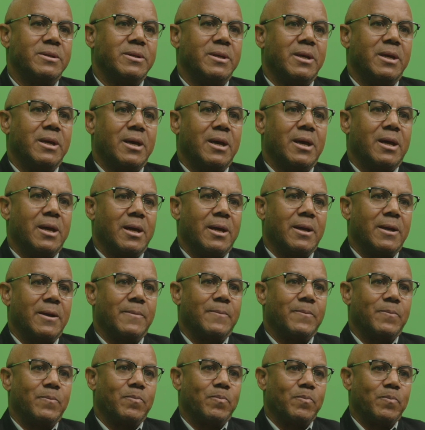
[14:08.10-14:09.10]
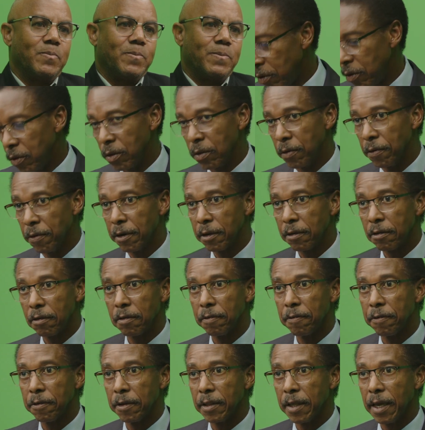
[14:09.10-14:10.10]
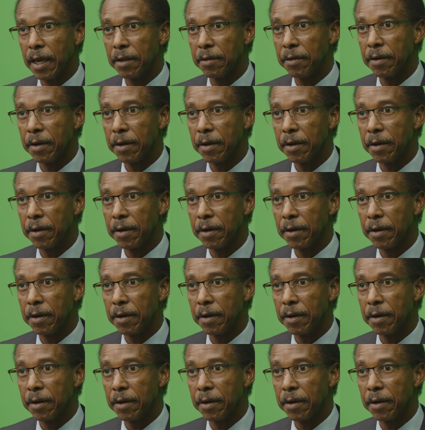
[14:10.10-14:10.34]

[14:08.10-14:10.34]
But then they have to go to university for that, right?